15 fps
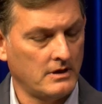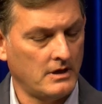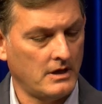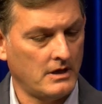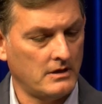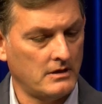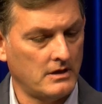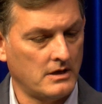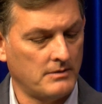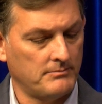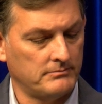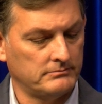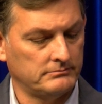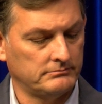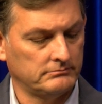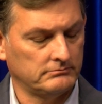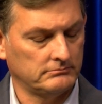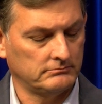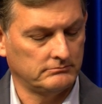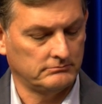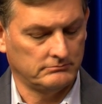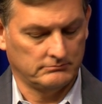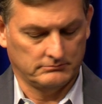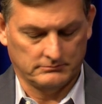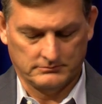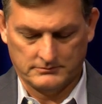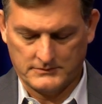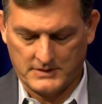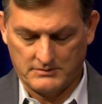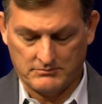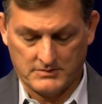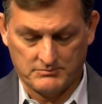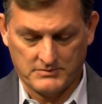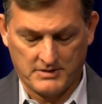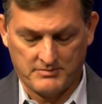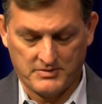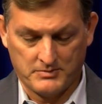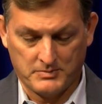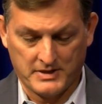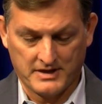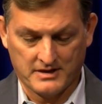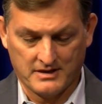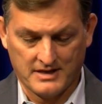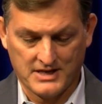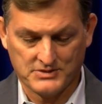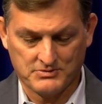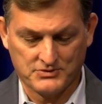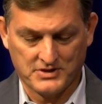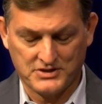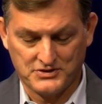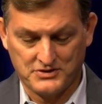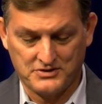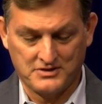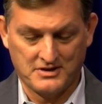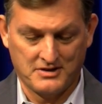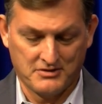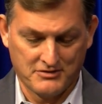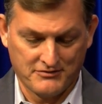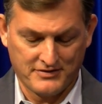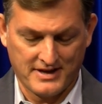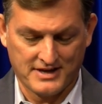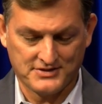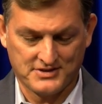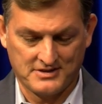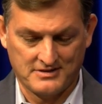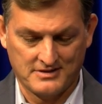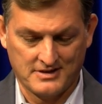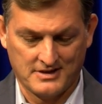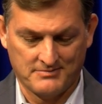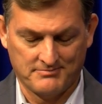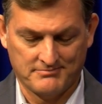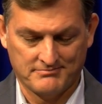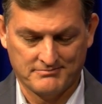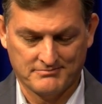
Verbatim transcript: and um, I'm, having a blank on the last one. TransUnion, Equifax, and um,